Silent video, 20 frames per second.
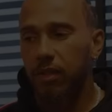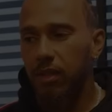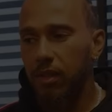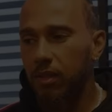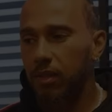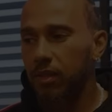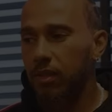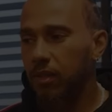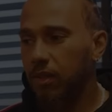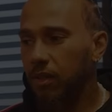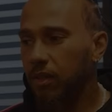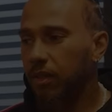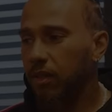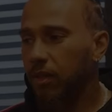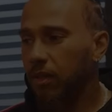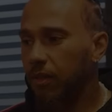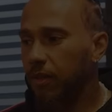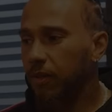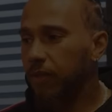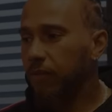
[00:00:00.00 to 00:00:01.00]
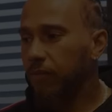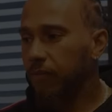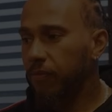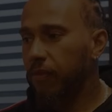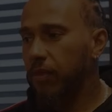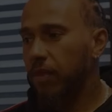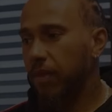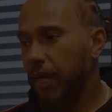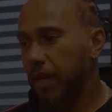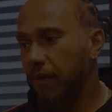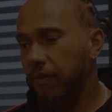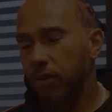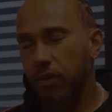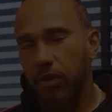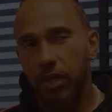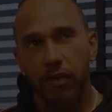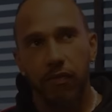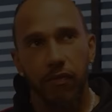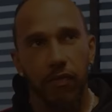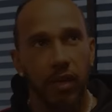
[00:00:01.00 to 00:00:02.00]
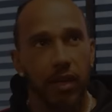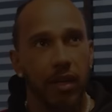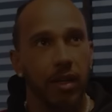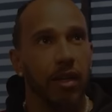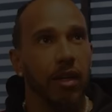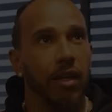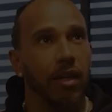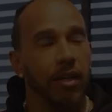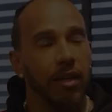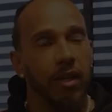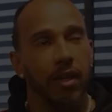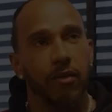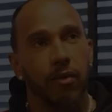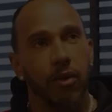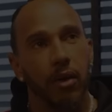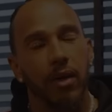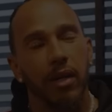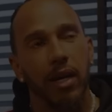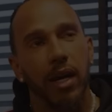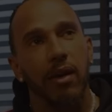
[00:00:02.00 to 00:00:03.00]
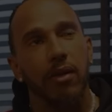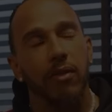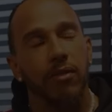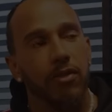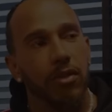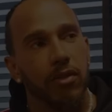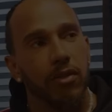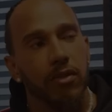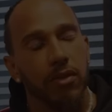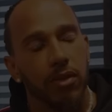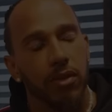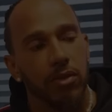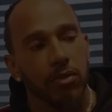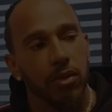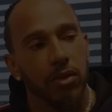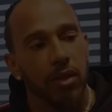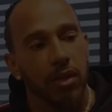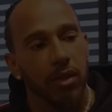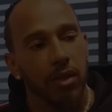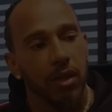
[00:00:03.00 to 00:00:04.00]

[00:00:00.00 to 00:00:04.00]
seemingly made an absolute mess of things whenever he opens his mouth.